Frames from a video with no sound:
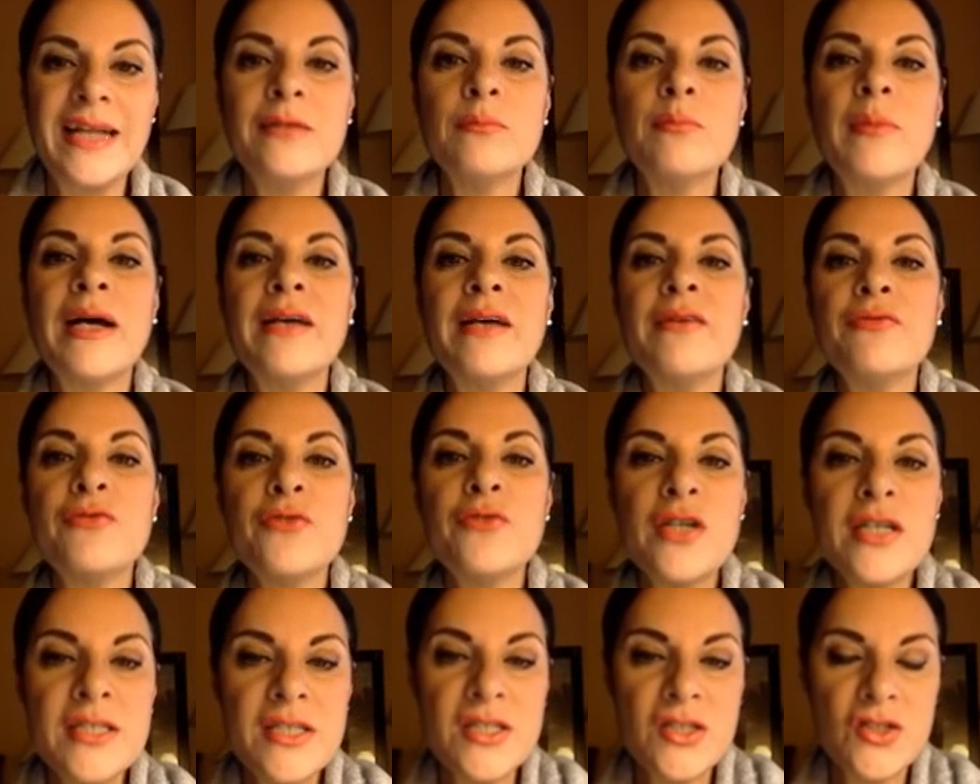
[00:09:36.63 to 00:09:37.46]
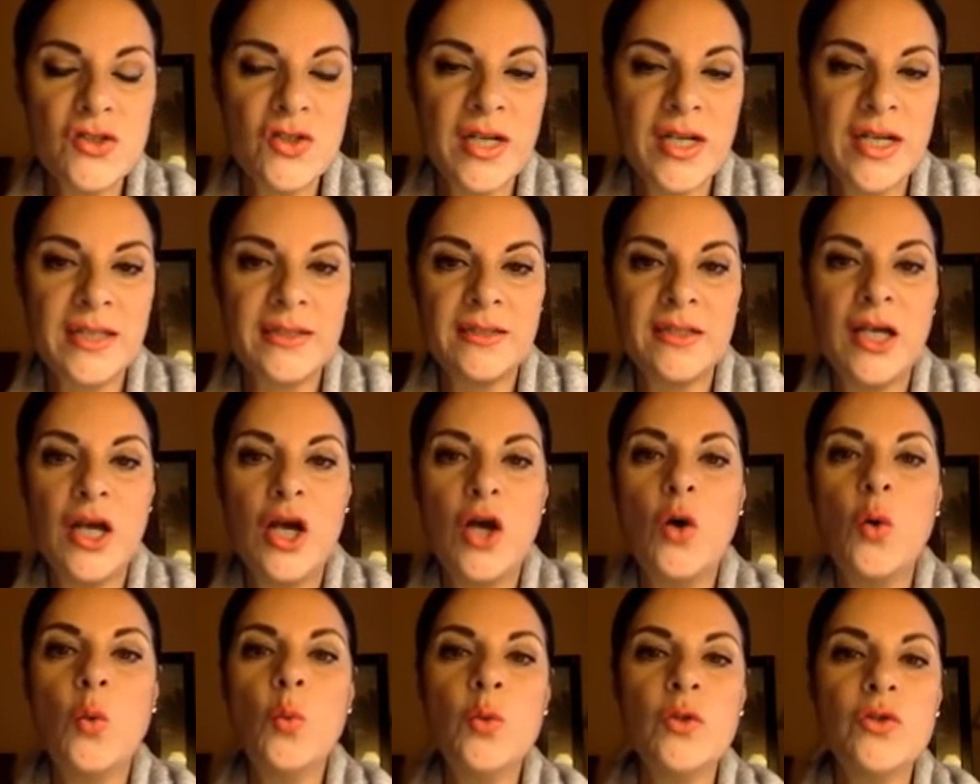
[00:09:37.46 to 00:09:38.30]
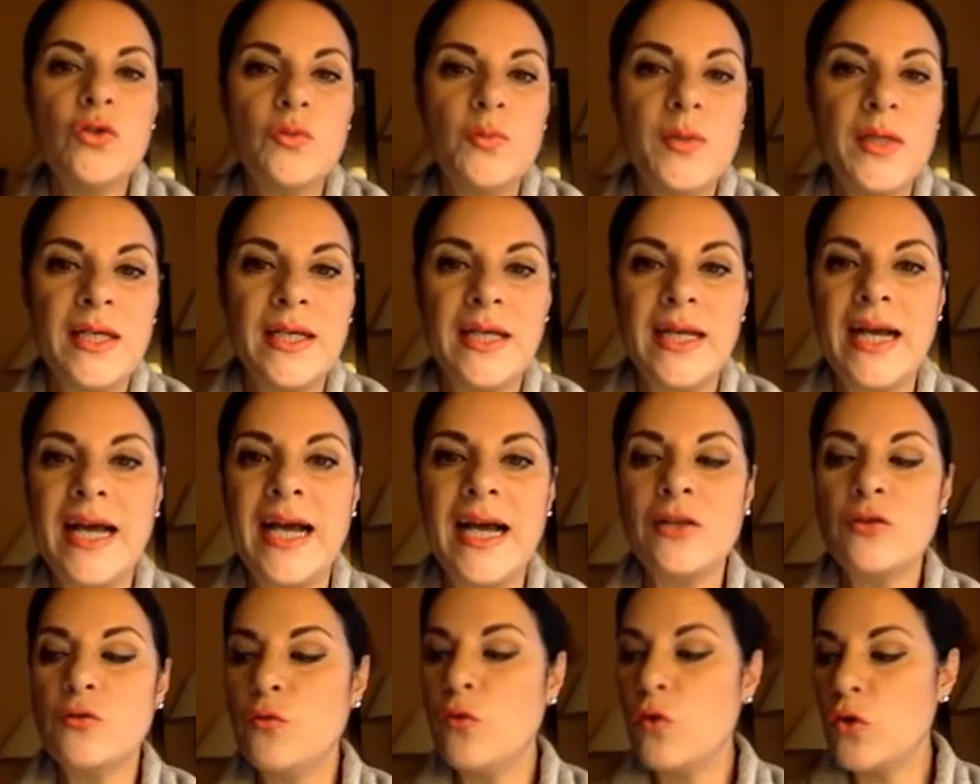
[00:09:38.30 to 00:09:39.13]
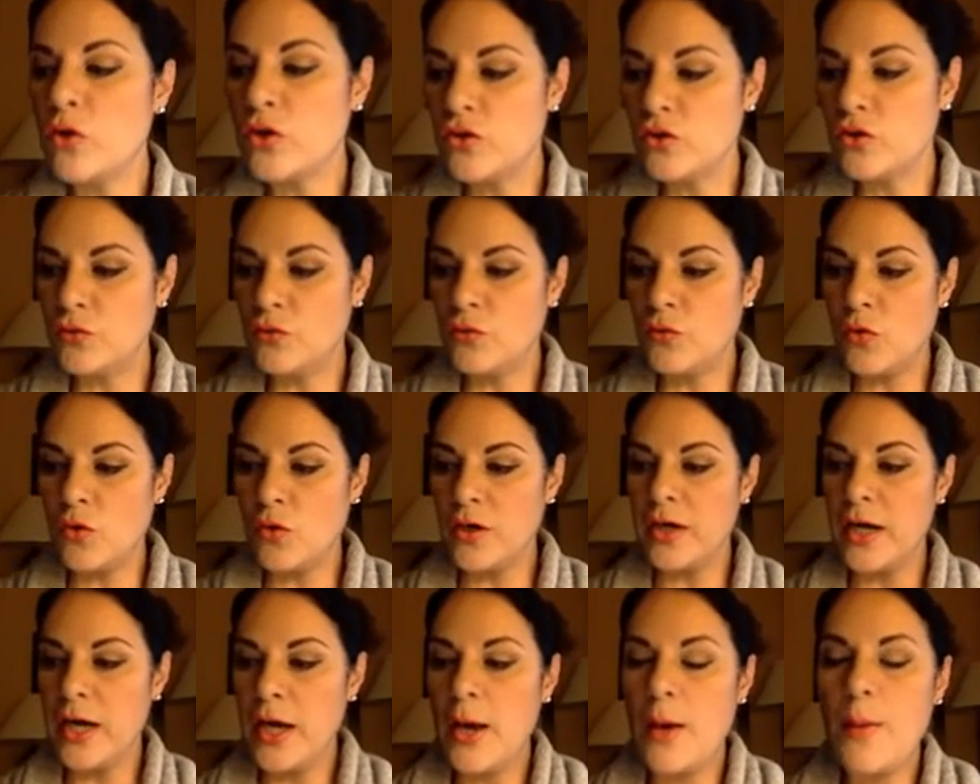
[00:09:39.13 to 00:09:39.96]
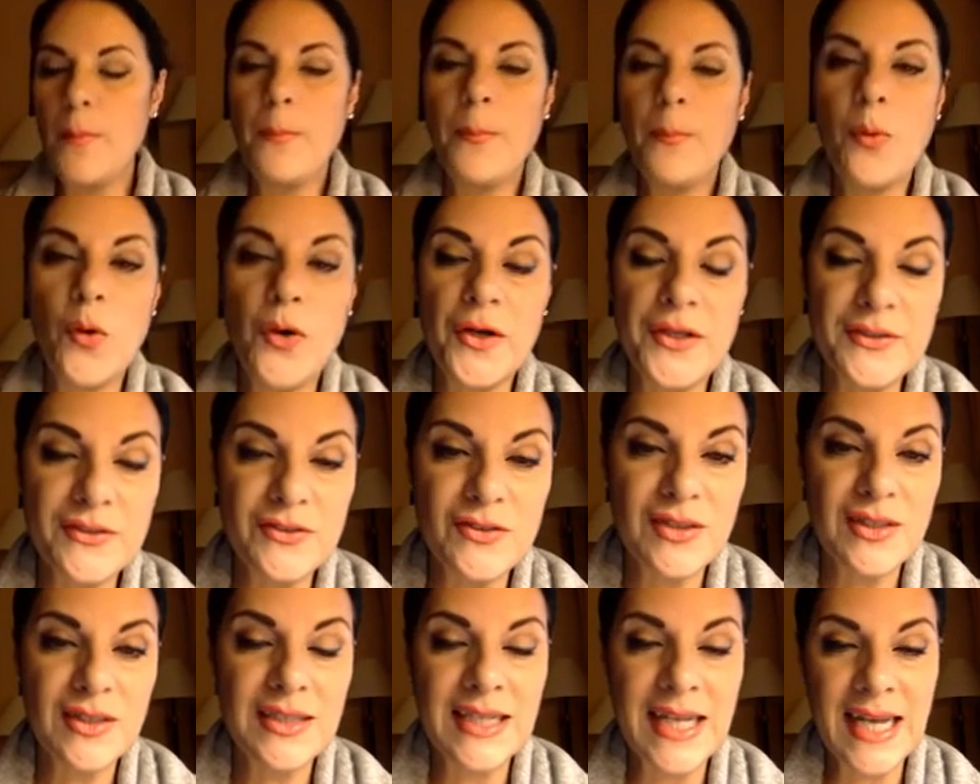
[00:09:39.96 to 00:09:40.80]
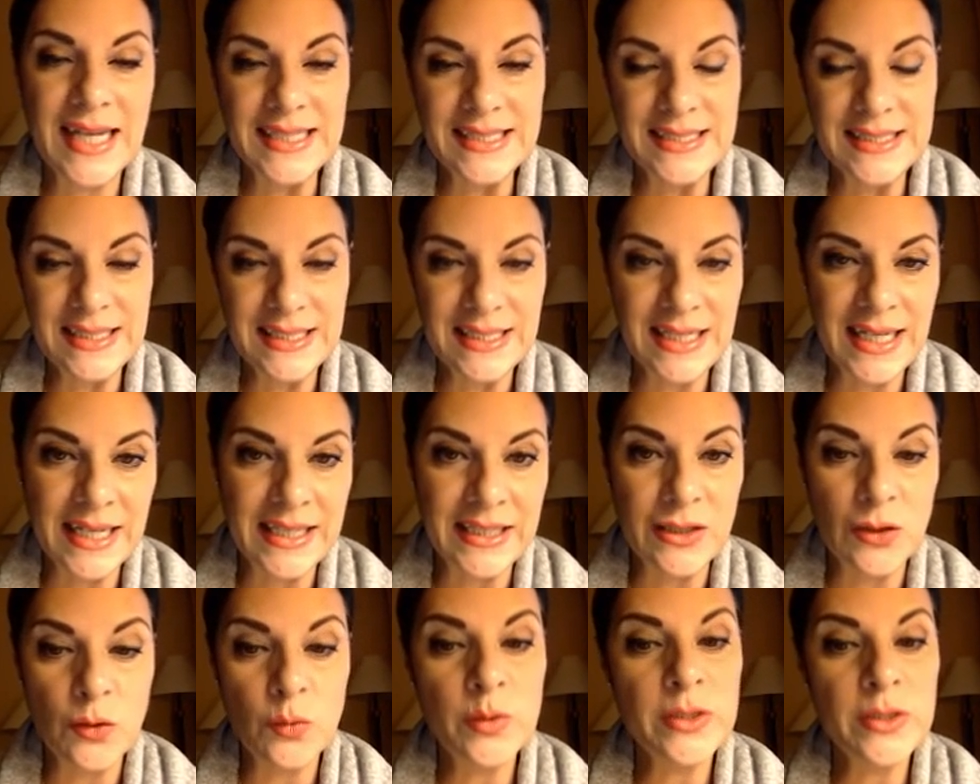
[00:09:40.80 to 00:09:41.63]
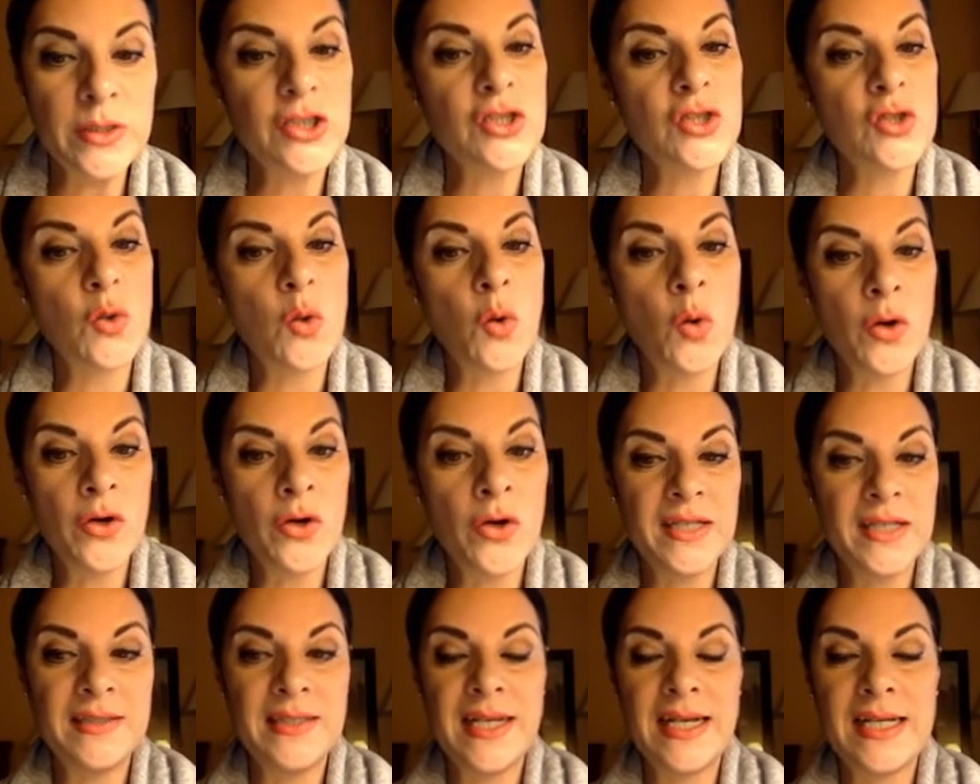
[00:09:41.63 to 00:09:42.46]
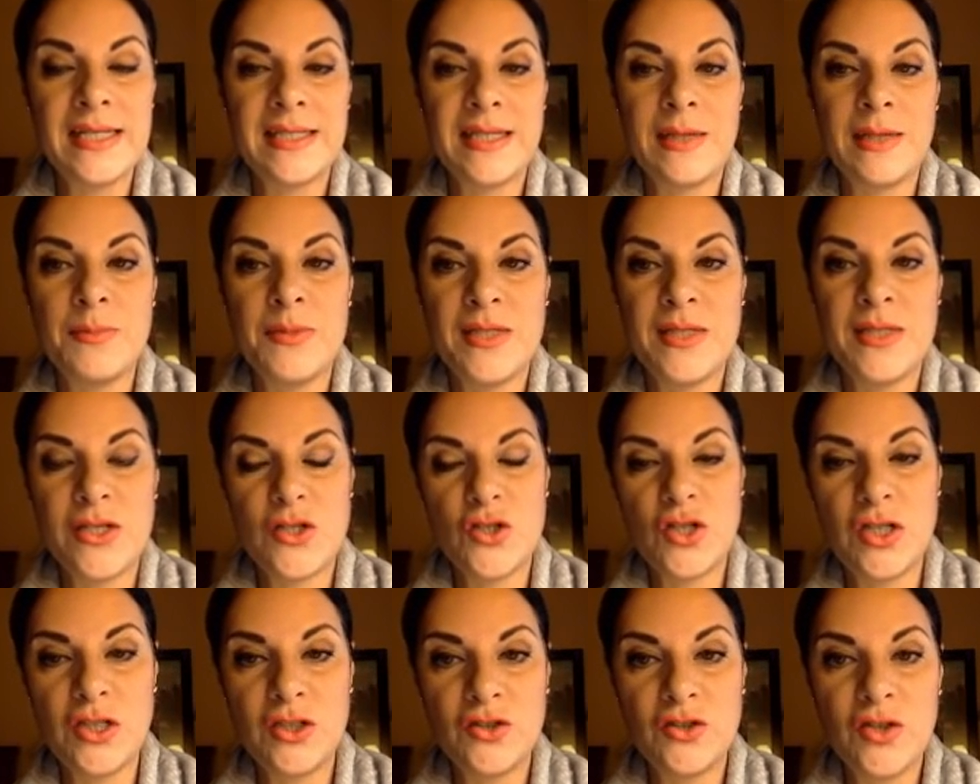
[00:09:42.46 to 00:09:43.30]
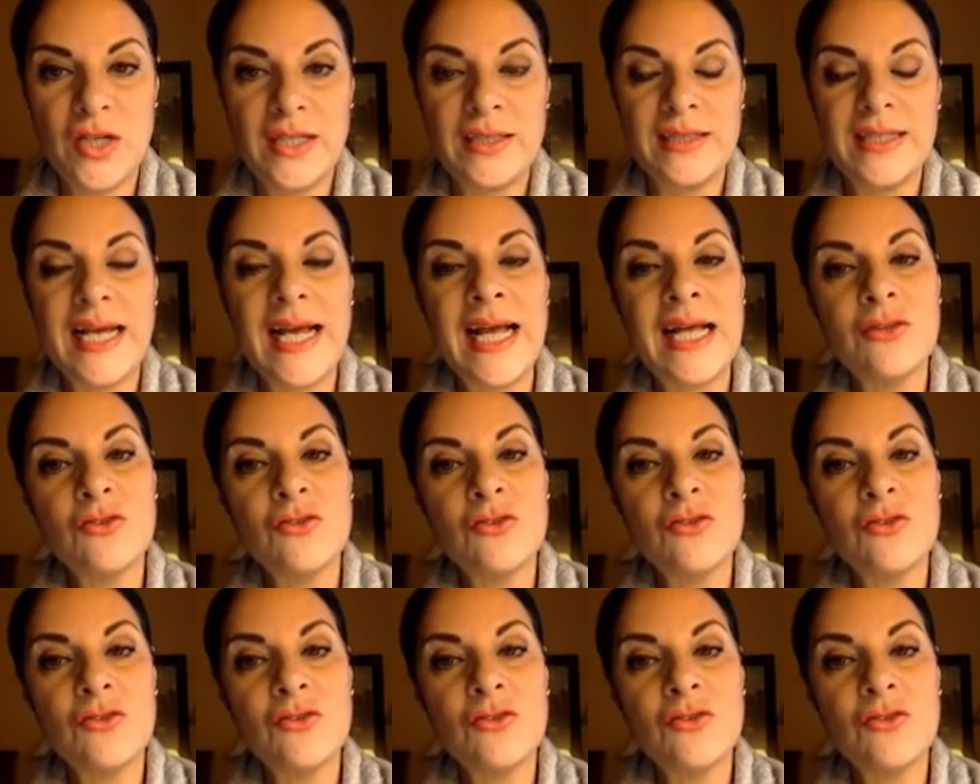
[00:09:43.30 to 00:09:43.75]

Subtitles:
and my first trade would be at 44.99, which is already a substantial trade,